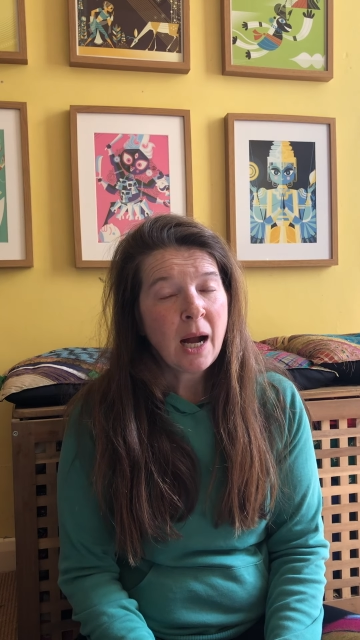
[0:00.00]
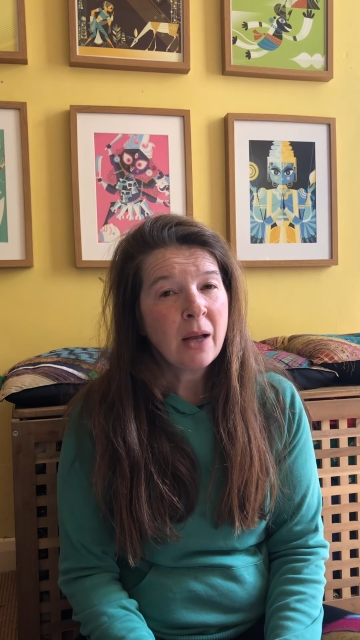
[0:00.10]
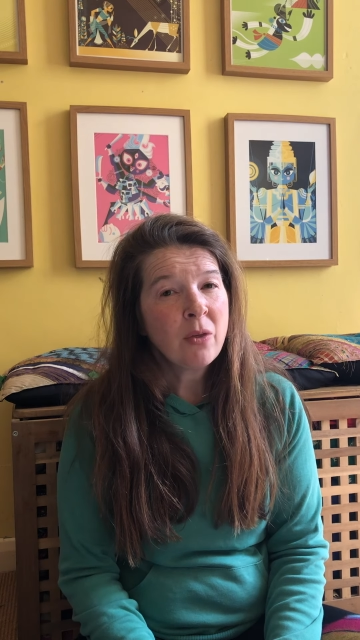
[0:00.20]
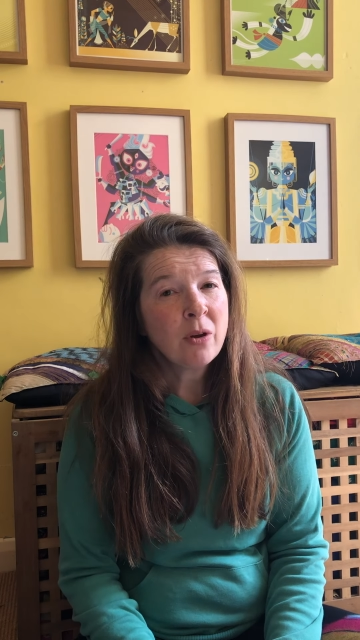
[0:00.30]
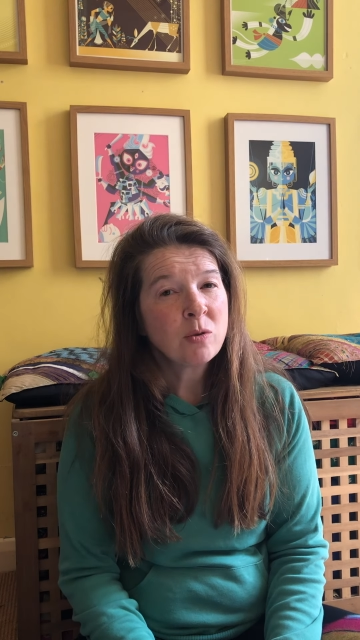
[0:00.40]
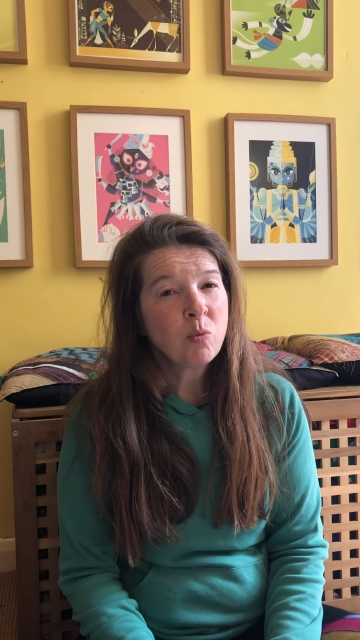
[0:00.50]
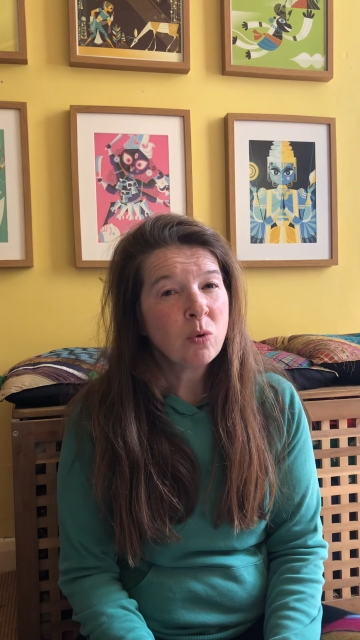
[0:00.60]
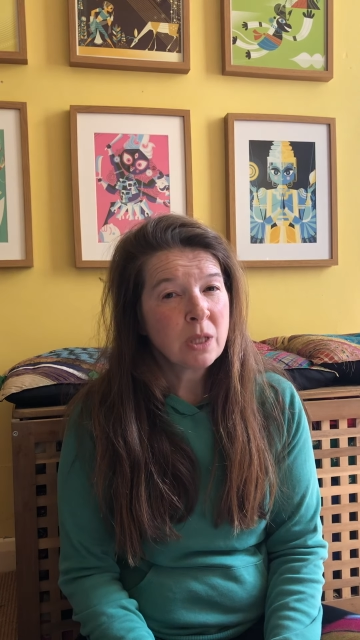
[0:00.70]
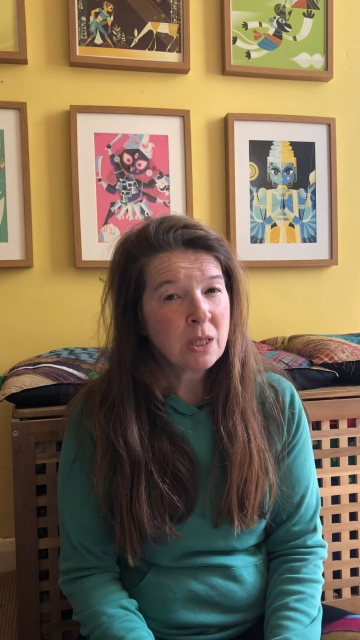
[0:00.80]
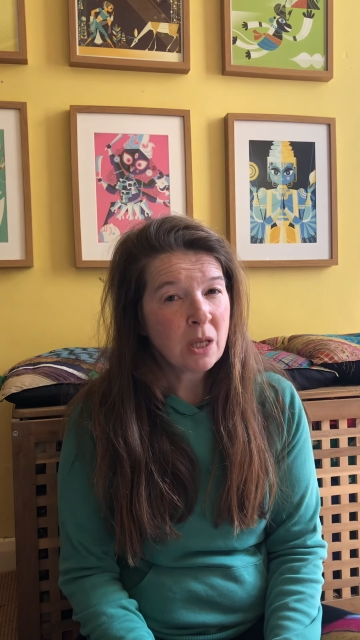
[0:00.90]
And those
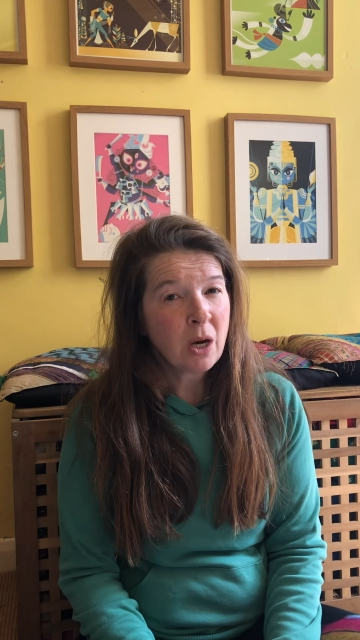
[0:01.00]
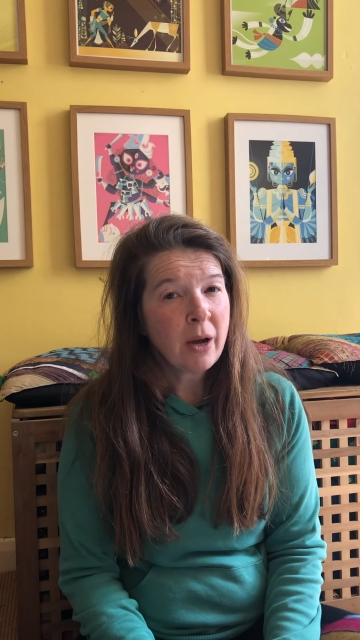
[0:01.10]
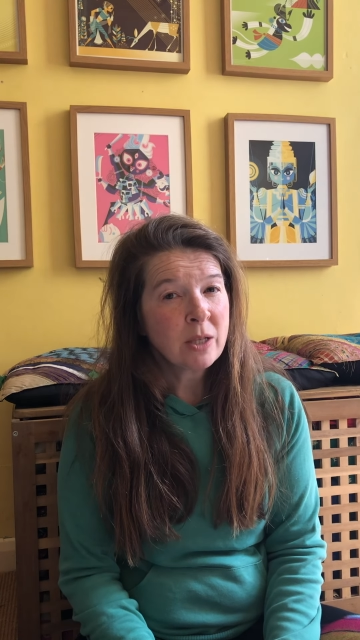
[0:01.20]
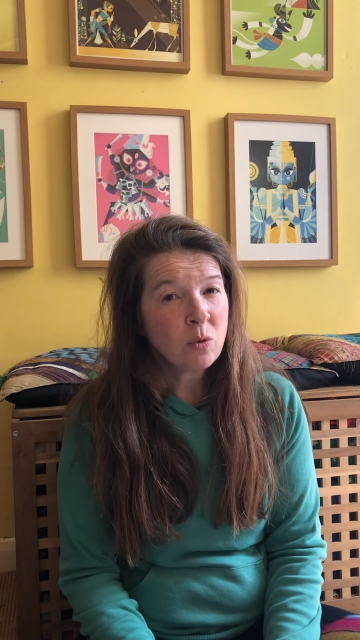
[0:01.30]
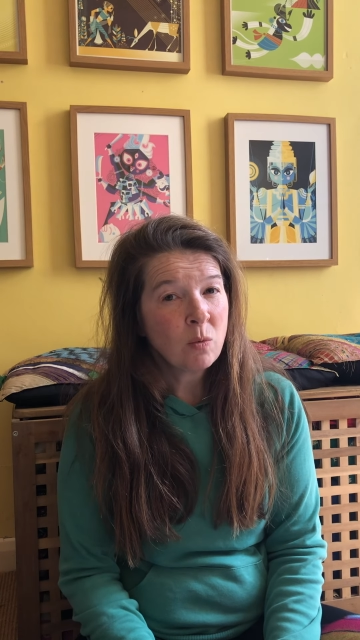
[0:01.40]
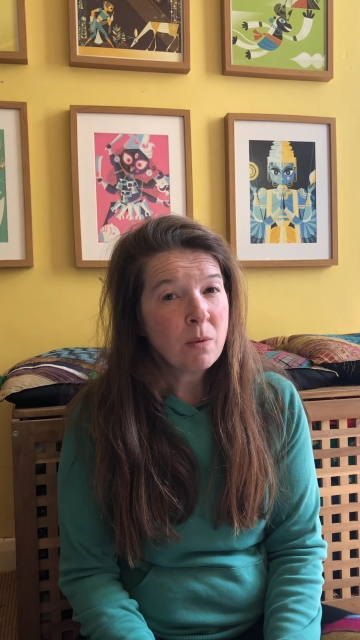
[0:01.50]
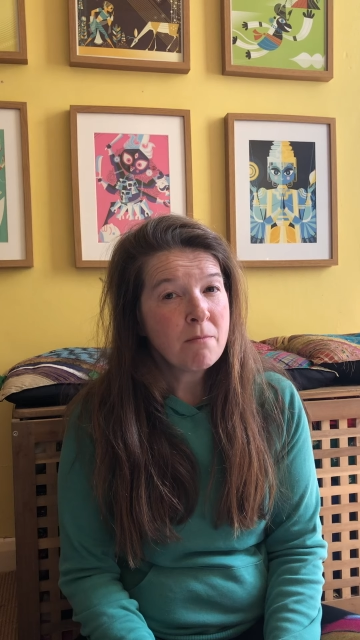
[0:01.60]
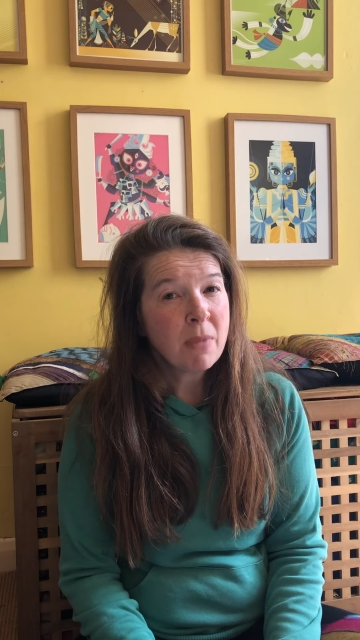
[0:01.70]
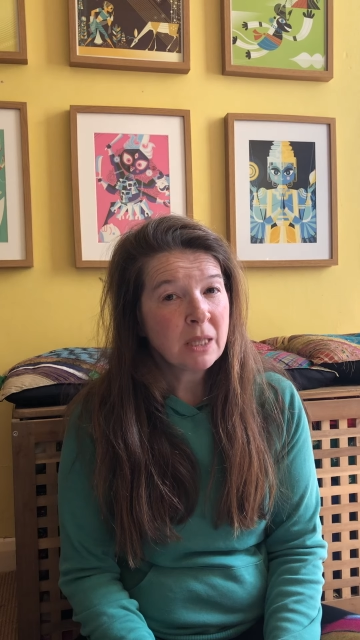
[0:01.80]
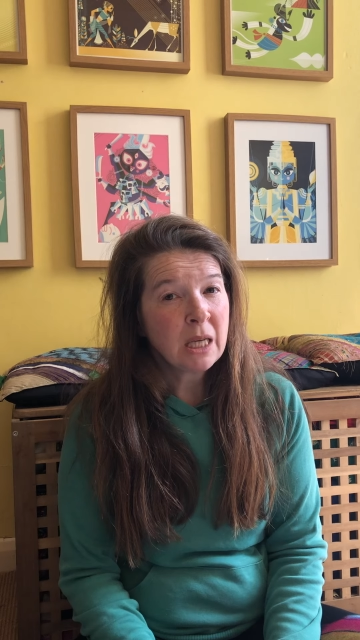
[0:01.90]
waters that I saw were
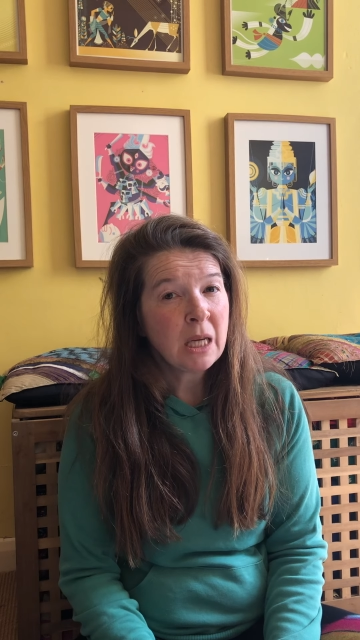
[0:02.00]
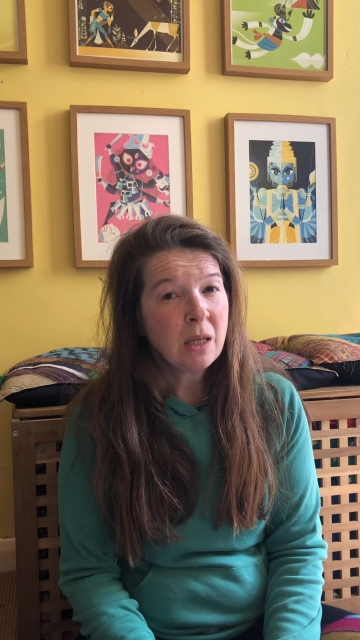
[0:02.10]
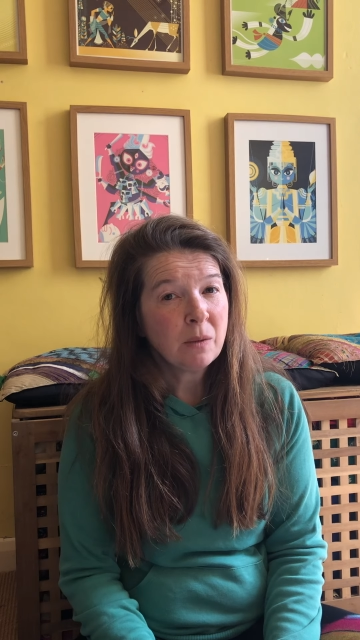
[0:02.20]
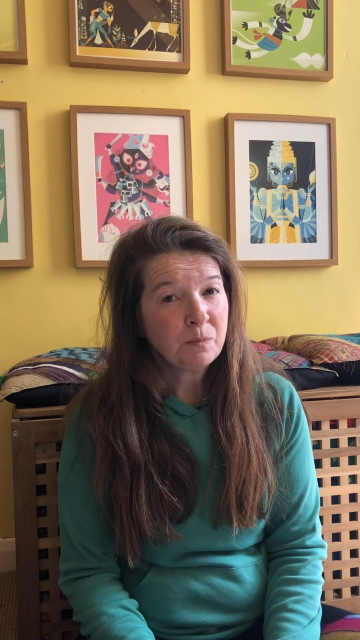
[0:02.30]
muddy